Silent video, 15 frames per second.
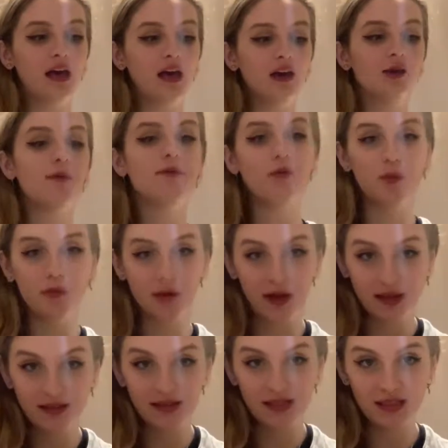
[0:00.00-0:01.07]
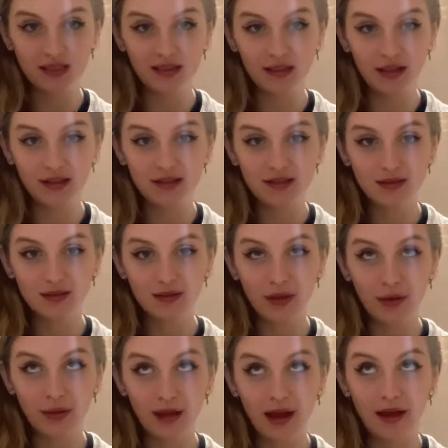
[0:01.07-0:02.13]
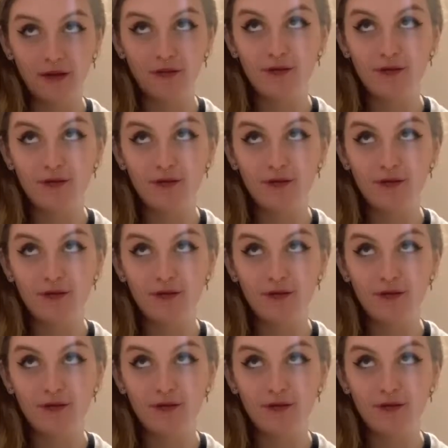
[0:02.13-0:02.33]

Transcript: coming from a place that's so like